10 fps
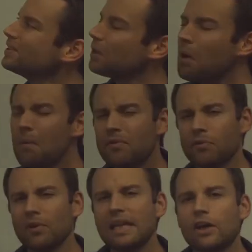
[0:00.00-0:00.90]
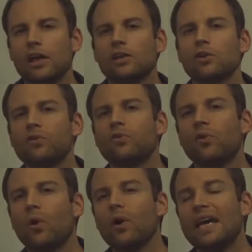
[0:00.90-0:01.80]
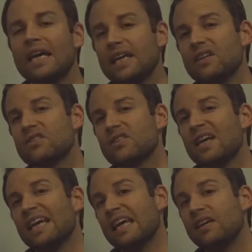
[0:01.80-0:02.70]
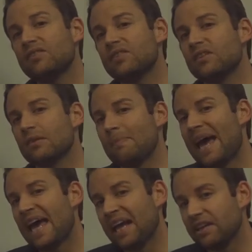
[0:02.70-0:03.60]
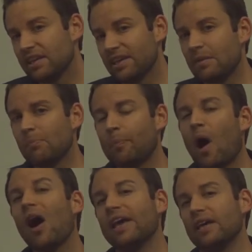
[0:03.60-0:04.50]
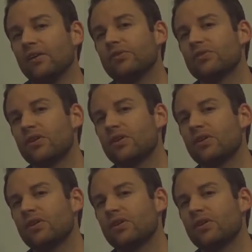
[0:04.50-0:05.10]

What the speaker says: So what we've really got to look for is the demand in buyers